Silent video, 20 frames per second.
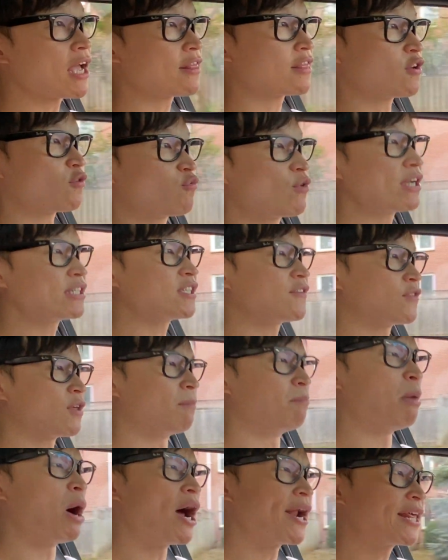at the rest of the
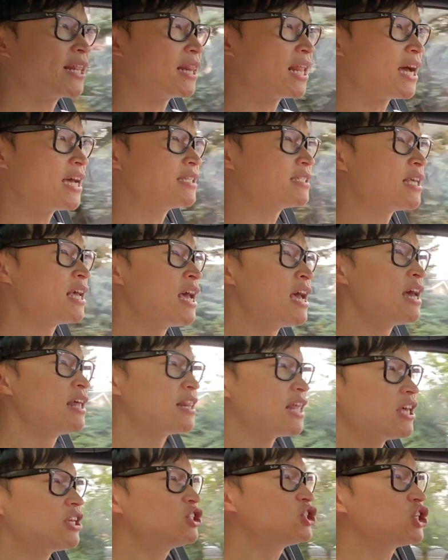body lines,
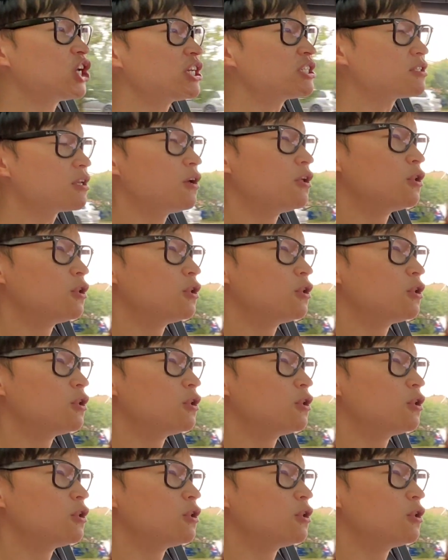they just